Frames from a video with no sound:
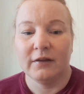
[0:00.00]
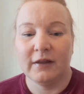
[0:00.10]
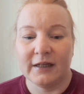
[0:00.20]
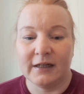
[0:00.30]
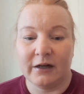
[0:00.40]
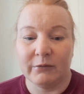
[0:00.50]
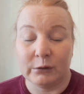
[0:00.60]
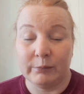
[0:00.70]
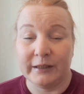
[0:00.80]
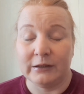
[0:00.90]
that I
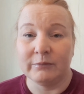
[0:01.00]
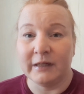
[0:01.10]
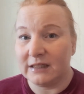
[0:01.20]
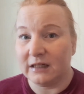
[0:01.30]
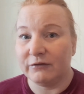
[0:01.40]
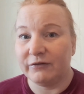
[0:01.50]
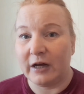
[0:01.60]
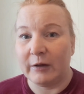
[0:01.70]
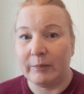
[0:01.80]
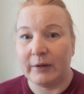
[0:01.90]
will build myself
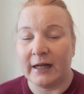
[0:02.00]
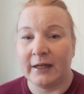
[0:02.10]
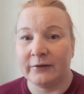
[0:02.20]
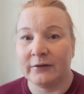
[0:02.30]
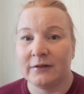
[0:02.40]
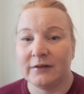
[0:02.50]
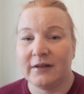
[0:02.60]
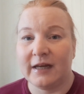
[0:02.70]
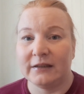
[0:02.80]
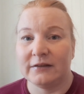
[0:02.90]
up, and
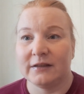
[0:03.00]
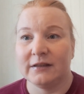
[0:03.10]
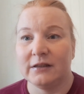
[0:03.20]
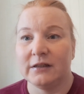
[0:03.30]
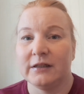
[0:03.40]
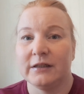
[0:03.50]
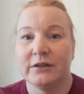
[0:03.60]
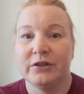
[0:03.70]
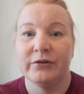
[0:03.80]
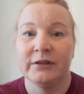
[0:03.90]
that
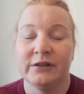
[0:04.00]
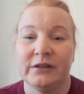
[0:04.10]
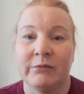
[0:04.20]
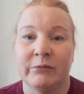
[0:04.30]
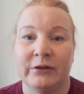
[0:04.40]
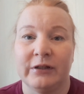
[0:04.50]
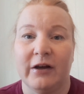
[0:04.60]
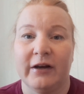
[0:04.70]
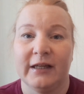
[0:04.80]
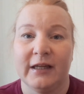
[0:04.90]
during the summer
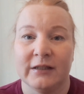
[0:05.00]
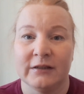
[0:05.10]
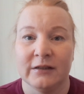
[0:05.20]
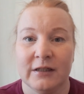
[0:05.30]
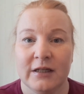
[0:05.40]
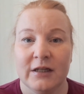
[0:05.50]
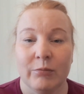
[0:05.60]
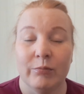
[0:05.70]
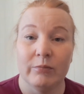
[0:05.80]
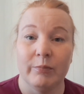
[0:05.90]
I can
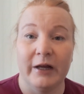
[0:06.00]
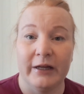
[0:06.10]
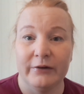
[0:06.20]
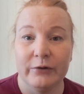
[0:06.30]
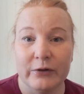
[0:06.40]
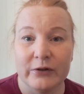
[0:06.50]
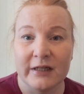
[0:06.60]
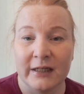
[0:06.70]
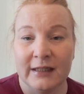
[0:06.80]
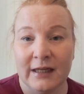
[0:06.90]
buy the
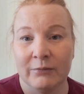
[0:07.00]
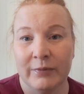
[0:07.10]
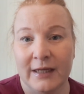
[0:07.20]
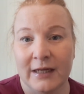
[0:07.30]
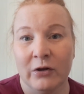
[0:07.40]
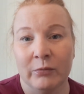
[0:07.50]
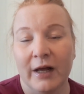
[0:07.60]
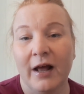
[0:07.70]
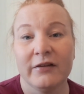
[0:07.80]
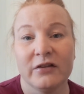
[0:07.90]
horse and it can be on
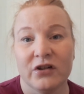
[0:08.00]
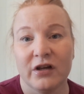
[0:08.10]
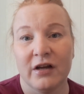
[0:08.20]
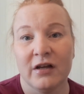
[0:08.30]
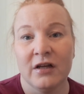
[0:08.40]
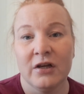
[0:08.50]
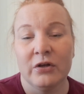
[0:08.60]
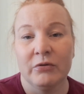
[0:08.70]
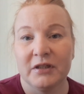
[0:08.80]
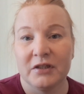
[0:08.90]
pasture,
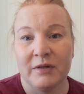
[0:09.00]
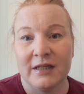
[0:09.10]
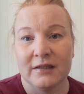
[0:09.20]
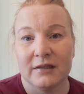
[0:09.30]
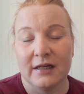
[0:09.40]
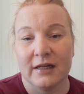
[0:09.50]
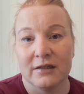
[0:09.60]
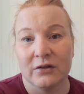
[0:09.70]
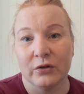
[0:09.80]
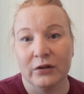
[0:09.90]
which means
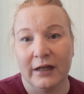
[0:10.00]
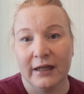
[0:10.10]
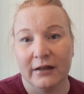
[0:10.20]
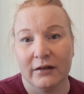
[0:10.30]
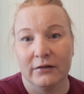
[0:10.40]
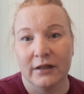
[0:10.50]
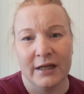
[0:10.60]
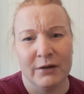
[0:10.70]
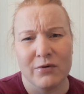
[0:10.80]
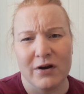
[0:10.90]
there's not like
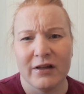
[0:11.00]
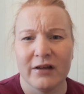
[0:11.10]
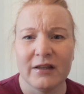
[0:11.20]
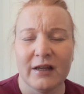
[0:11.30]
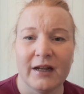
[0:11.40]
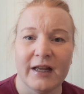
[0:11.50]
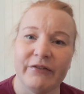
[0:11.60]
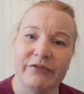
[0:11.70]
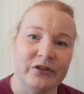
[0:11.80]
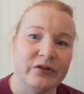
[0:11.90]
any work that I
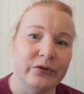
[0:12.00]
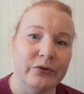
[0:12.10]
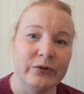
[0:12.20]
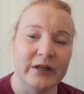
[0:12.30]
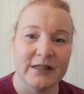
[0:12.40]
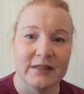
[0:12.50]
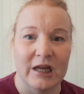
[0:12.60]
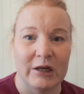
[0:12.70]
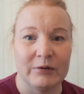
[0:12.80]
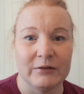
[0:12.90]
have to do
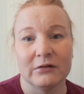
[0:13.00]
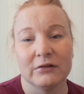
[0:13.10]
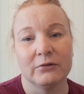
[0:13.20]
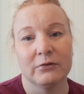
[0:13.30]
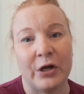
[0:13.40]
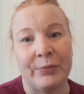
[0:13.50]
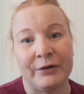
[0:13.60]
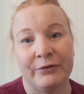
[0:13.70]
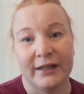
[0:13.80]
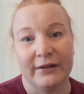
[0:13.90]
except come
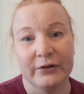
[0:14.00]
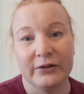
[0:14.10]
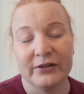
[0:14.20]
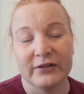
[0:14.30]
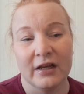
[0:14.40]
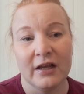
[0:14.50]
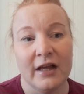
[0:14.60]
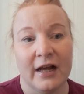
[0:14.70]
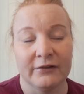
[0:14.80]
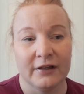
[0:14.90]
and ride a horse,
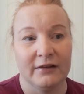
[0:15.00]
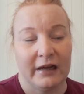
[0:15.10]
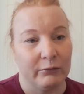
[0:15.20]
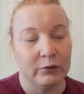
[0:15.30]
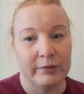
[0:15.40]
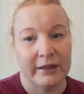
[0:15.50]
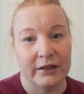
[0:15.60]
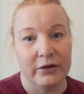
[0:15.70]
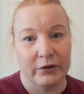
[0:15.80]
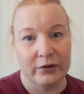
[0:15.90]
and that will be
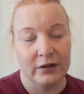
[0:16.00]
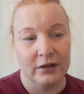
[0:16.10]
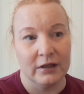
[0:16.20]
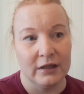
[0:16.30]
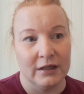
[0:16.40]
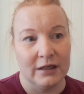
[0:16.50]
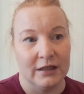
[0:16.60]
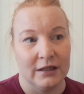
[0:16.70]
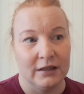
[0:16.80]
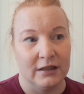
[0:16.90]
a good
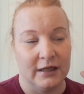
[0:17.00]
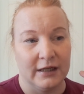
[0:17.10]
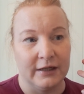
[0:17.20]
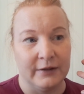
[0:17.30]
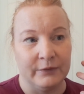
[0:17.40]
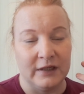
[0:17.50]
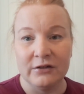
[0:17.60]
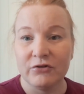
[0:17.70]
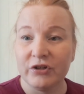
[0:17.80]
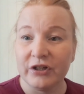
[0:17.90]

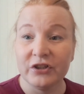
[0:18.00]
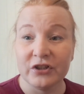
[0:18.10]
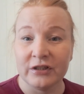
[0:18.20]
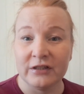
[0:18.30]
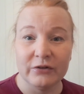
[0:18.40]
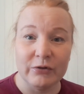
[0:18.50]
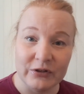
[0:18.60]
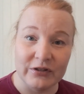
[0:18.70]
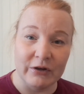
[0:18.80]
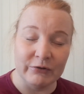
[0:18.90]
introduction into
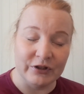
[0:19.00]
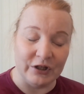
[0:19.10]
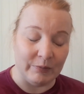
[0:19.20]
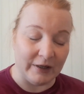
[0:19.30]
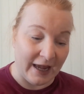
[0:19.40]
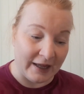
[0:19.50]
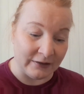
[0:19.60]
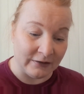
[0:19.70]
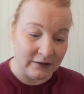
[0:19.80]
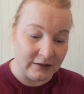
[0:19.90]
horse ownership
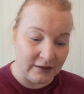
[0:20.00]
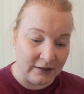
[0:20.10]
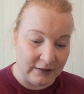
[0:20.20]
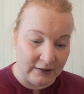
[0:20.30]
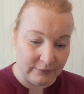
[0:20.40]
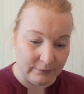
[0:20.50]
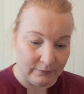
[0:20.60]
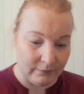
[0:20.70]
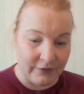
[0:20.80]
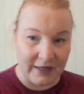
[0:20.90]
again.
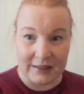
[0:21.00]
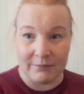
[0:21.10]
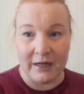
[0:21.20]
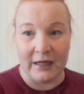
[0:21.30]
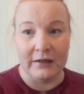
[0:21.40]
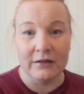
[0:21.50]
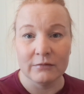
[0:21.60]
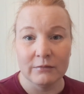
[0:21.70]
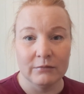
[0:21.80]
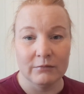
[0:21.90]
That's my
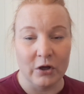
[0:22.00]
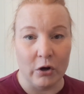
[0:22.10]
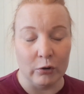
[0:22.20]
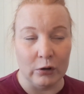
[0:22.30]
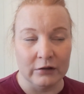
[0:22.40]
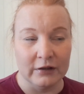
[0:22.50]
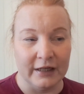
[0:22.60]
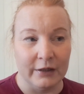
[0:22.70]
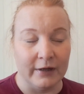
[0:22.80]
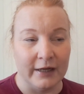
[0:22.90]
goal
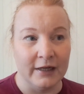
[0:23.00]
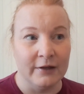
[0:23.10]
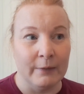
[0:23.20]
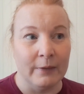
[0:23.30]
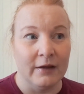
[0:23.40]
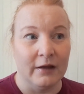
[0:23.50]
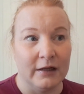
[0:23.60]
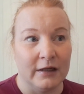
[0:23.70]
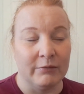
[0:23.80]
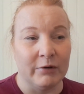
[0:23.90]
anyway.
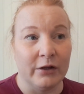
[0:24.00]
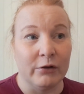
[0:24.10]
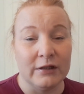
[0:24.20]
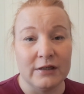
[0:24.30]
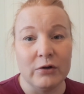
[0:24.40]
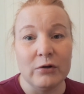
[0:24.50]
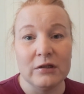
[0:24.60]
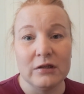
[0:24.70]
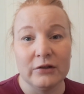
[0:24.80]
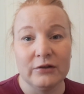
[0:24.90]
My goal is
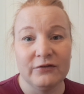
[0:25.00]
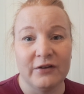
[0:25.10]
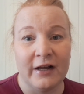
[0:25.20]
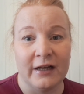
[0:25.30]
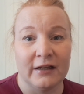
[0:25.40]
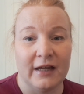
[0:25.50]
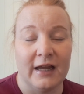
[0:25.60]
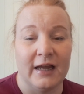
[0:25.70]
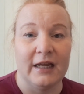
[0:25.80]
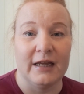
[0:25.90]
also to find
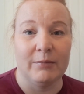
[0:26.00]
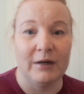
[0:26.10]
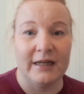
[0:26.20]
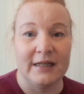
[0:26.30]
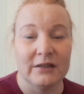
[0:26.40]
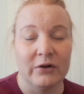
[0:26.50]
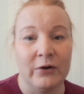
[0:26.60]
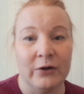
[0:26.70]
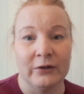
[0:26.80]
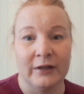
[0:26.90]
a place
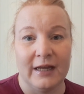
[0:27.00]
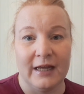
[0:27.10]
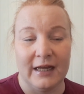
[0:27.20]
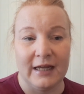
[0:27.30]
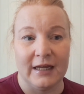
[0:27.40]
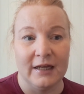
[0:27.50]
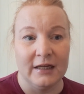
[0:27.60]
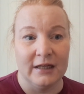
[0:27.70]
on a